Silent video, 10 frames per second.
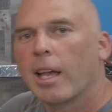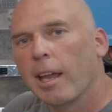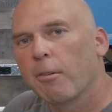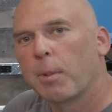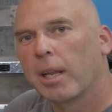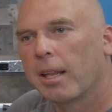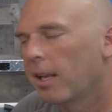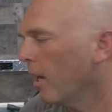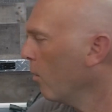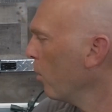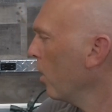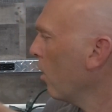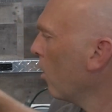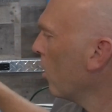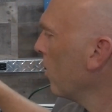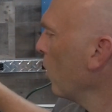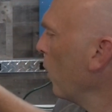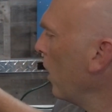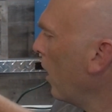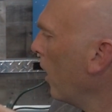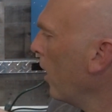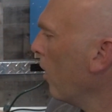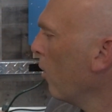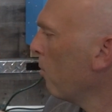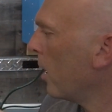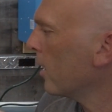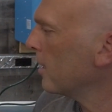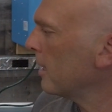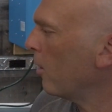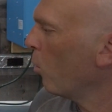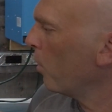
Hey everybody, today we are doing a unboxing,